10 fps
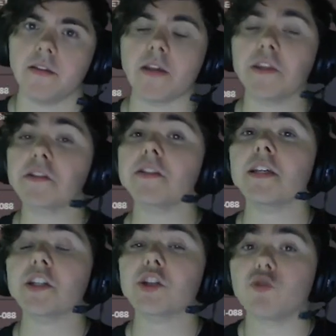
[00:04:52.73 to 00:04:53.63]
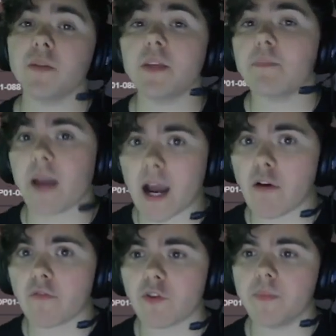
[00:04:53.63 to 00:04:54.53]
Now this is extremely
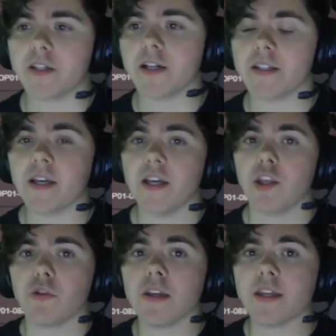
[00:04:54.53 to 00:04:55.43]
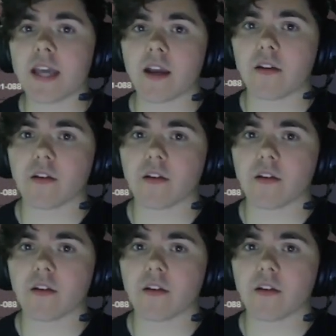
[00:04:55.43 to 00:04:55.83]
powerful because you can get